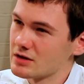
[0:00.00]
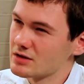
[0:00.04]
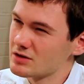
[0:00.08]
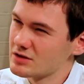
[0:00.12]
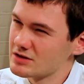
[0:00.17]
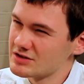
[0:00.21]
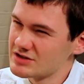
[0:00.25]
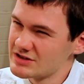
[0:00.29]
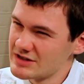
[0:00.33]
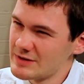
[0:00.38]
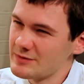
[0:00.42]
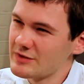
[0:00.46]

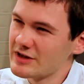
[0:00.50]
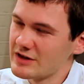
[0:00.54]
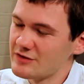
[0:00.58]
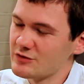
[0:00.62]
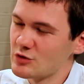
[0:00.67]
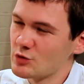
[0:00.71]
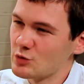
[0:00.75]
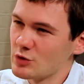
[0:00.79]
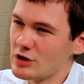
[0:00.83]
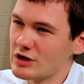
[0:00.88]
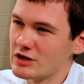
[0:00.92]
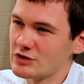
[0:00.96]
something of a
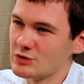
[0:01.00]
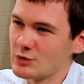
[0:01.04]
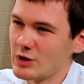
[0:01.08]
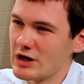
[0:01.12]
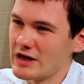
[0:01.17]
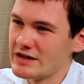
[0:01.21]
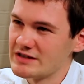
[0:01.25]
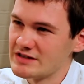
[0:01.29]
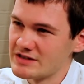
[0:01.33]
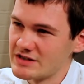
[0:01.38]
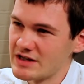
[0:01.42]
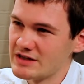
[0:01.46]

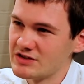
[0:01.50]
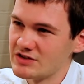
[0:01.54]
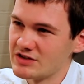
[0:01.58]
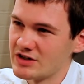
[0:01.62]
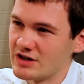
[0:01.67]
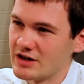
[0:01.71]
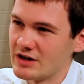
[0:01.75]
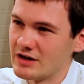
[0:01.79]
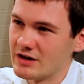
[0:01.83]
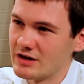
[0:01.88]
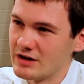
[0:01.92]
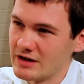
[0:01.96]
worldwide
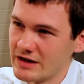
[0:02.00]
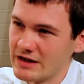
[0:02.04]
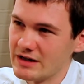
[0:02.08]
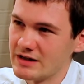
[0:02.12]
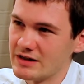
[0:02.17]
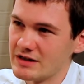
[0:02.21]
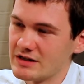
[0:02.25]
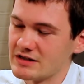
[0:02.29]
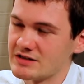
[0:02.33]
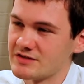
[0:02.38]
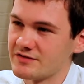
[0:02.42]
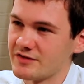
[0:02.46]
center in
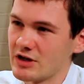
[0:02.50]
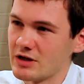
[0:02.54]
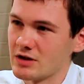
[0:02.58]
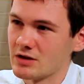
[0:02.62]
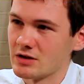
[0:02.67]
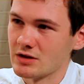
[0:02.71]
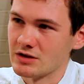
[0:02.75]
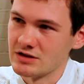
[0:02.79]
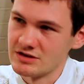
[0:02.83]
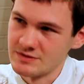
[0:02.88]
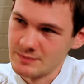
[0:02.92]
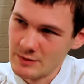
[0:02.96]
this
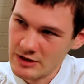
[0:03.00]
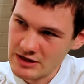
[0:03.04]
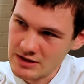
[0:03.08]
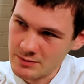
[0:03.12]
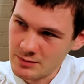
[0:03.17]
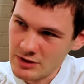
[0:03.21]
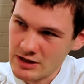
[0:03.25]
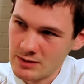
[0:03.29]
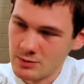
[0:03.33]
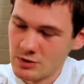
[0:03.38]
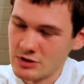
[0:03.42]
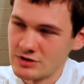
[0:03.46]
field. As many
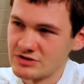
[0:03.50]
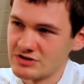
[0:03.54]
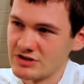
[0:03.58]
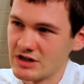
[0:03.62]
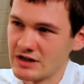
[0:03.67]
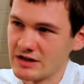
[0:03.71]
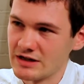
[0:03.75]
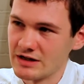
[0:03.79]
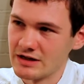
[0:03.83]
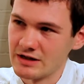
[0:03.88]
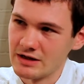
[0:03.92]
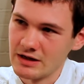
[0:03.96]
people who
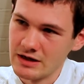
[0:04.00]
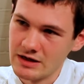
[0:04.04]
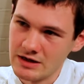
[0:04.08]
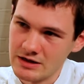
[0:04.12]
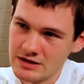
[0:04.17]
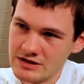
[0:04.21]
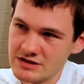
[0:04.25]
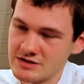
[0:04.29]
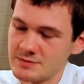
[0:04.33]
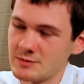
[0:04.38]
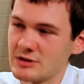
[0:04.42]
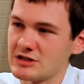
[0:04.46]
study it here,
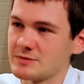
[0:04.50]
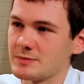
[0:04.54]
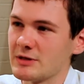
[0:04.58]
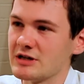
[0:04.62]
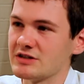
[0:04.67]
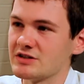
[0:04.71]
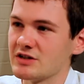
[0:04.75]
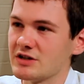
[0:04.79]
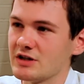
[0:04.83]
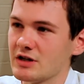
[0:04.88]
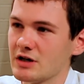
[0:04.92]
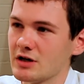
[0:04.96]
it's much
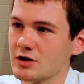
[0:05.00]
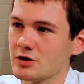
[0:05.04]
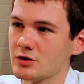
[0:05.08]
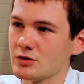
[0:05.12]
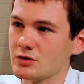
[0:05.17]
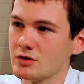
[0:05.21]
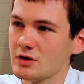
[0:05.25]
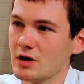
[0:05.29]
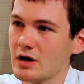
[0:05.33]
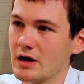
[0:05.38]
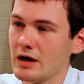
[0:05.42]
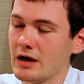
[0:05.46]
better known.